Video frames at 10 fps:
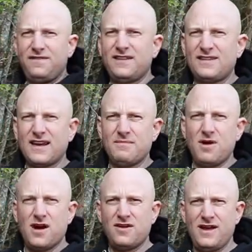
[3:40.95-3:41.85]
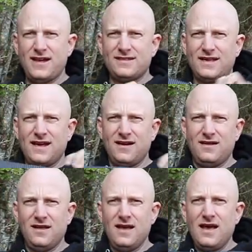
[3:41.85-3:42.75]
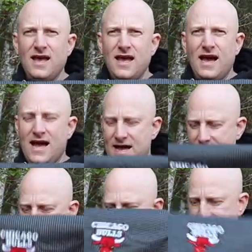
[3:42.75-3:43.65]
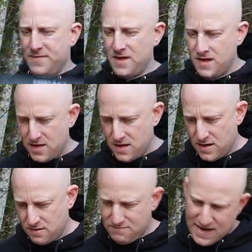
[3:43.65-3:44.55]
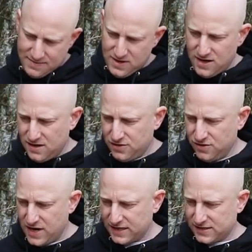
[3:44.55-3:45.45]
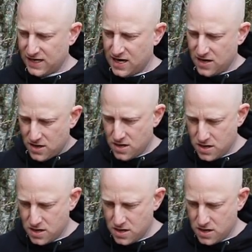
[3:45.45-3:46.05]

fits like a modern X L. Um, maybe two X L.